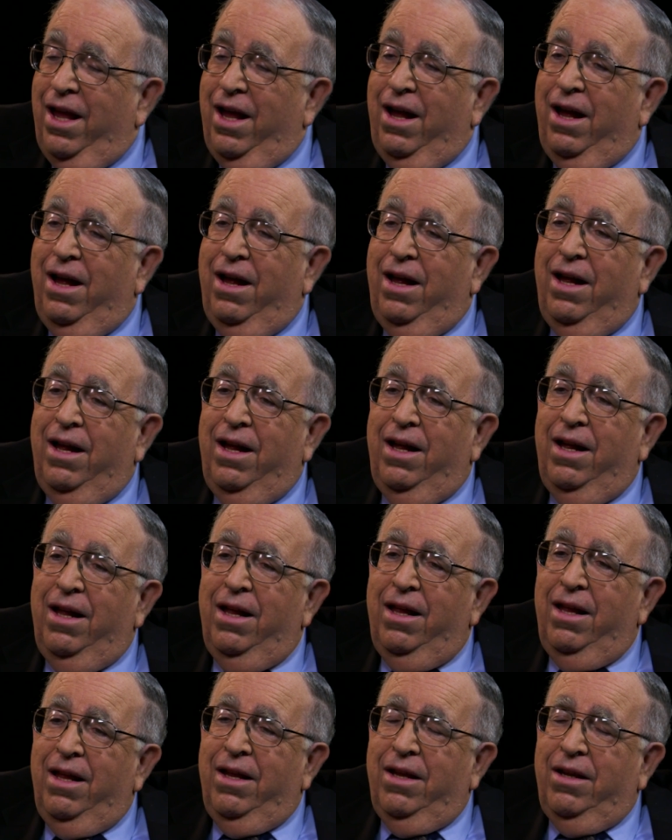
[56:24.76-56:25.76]
You
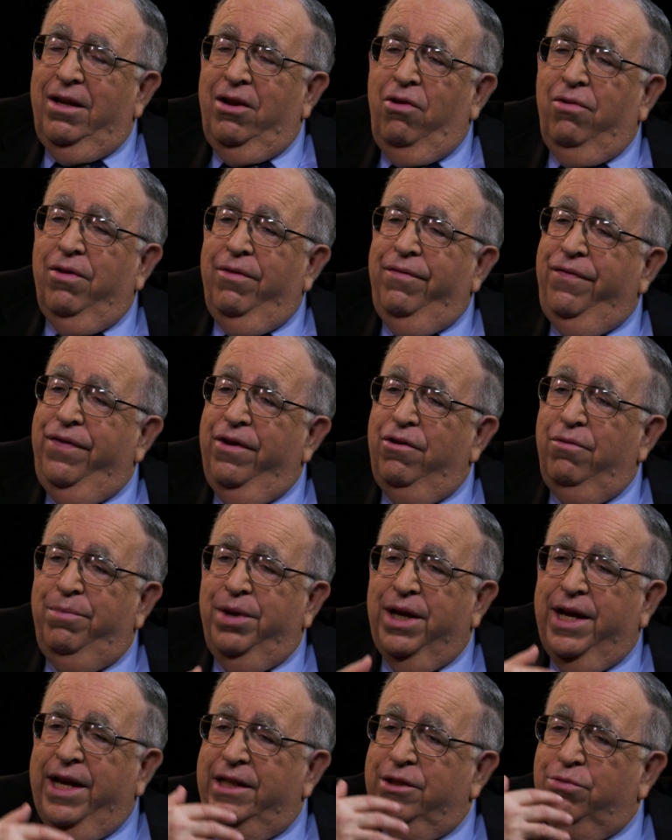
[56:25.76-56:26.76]
know, the film
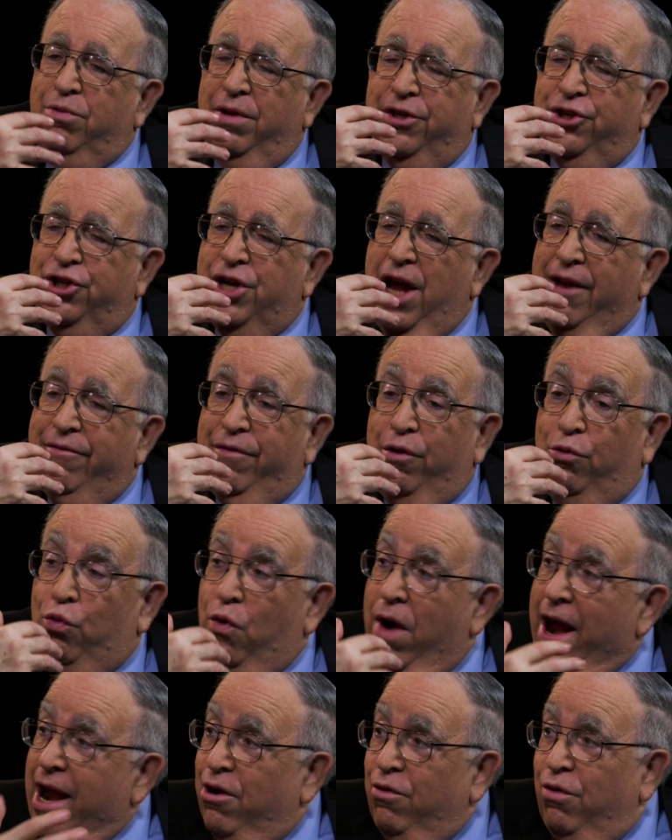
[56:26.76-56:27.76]
begins with a shot of a
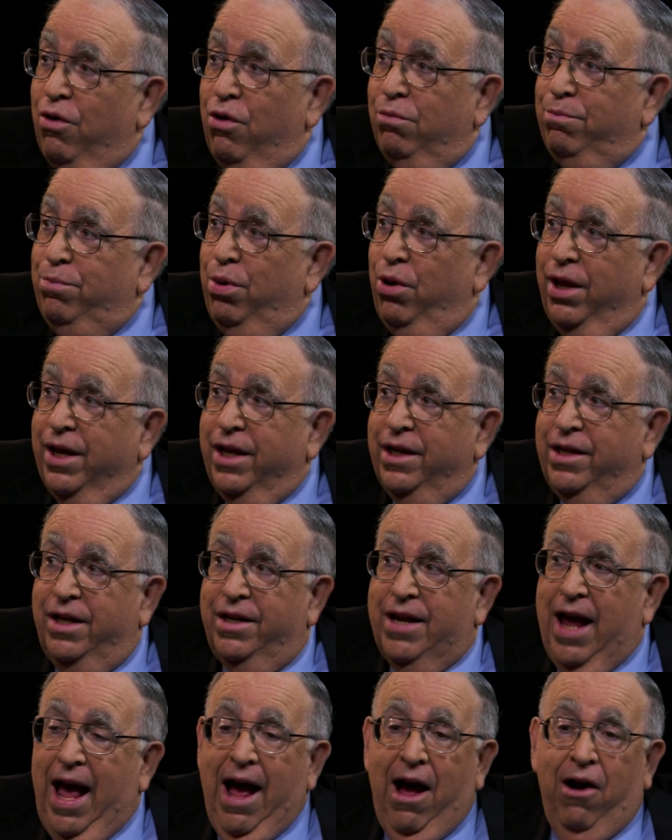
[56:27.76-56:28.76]
railroad pulling into
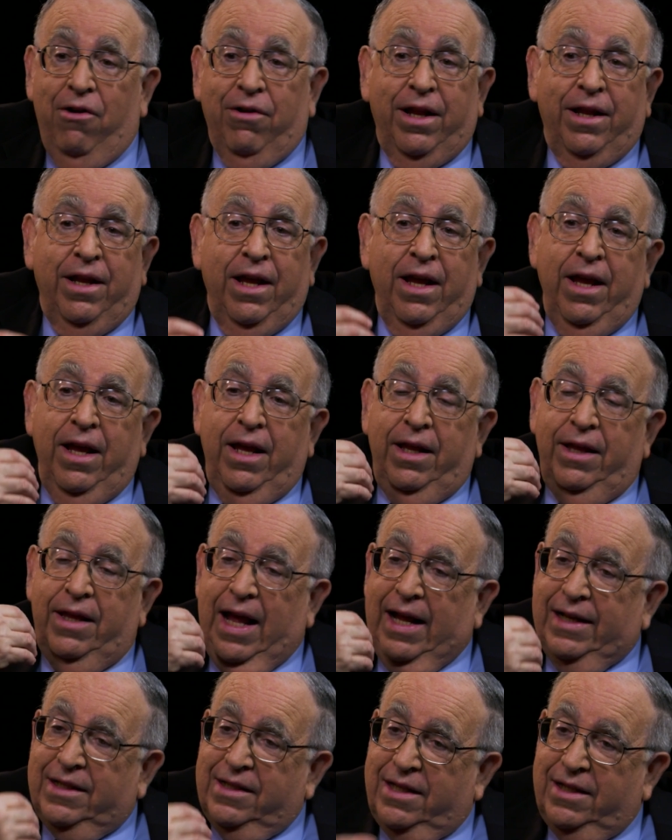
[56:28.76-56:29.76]
town, and
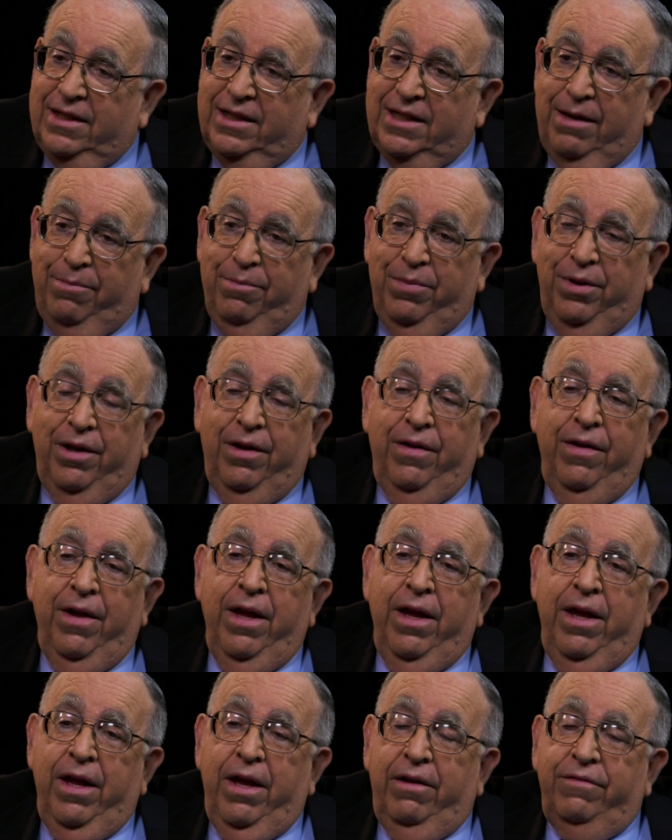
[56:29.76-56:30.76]
that's the symbol
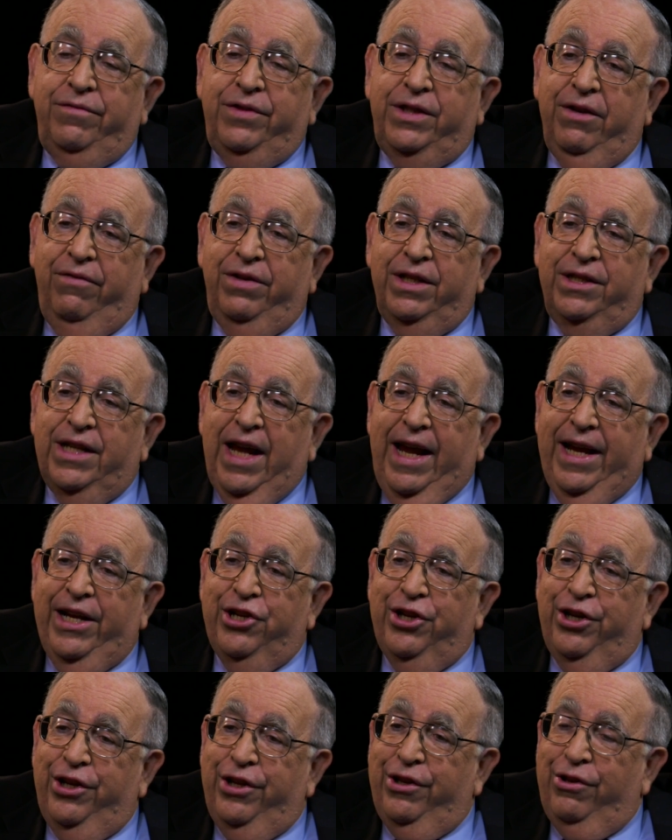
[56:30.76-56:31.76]
of
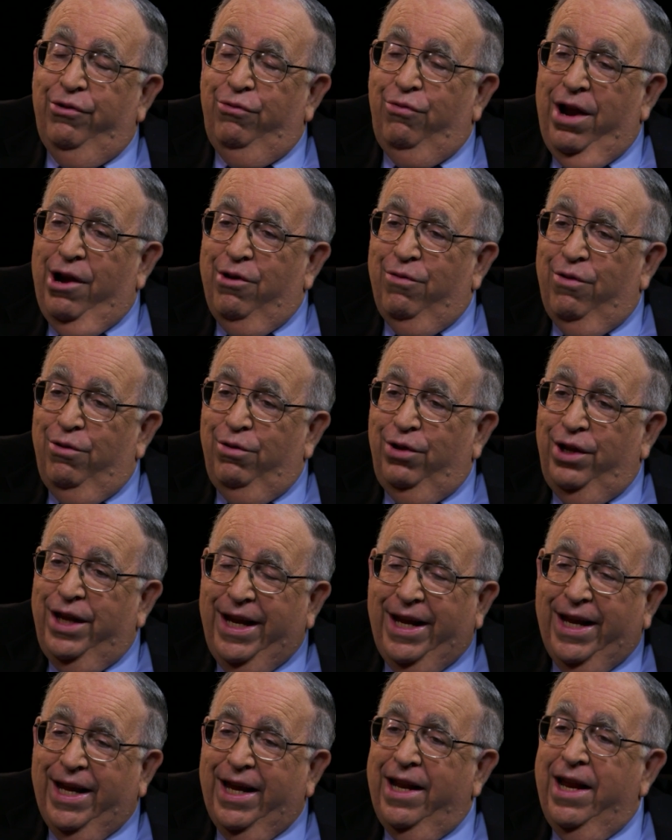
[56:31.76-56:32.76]
civilization, the railroad
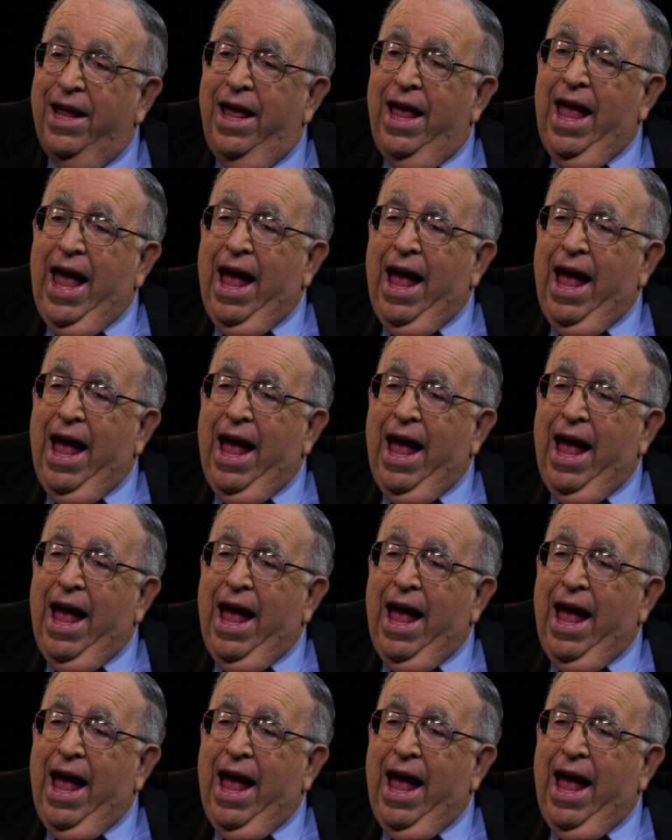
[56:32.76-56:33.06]
leading it.